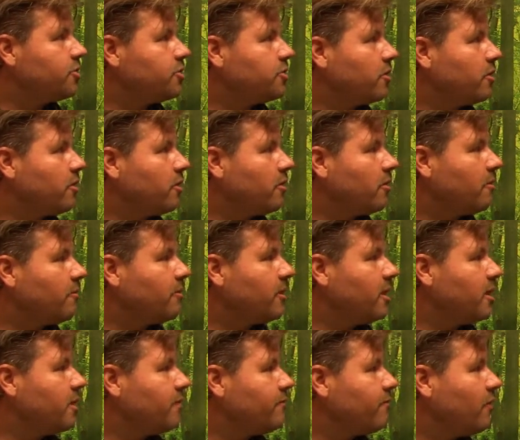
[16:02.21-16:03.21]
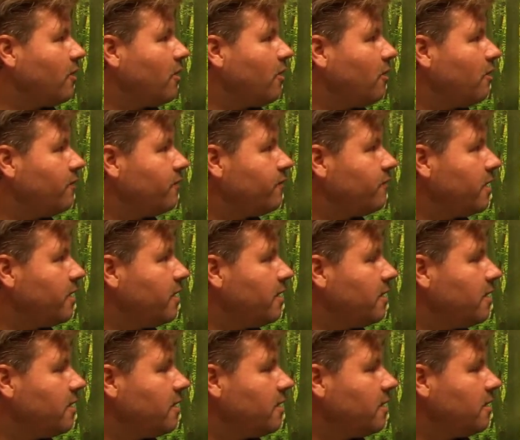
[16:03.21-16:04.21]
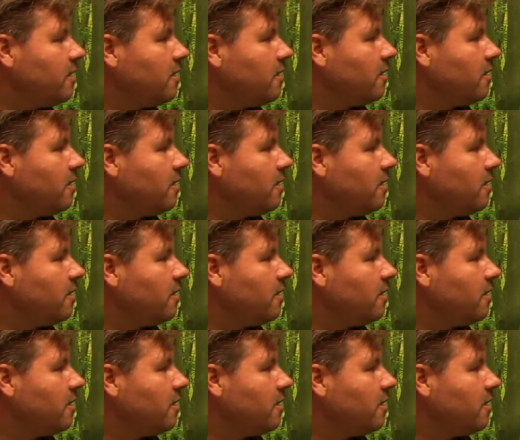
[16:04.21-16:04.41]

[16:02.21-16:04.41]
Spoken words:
sugar being involved in